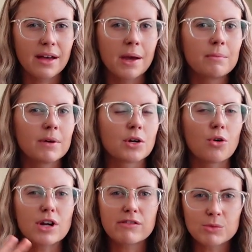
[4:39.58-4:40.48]
them,
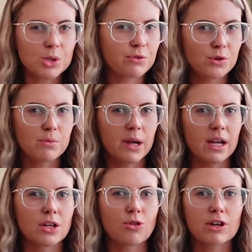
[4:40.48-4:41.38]
go give them to a food
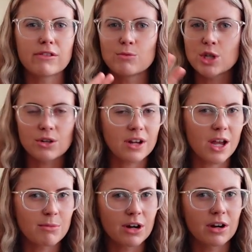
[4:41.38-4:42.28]
bank, go give them to your
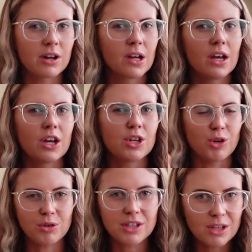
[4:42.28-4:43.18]
neighbor.
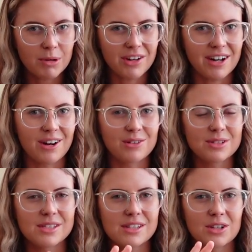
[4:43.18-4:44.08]
You don't need them in your
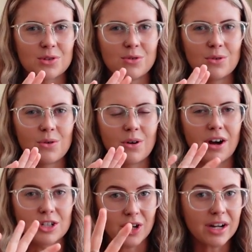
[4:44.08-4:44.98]
house. You
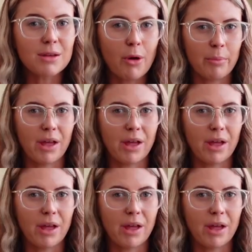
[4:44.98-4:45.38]
are trying to eat more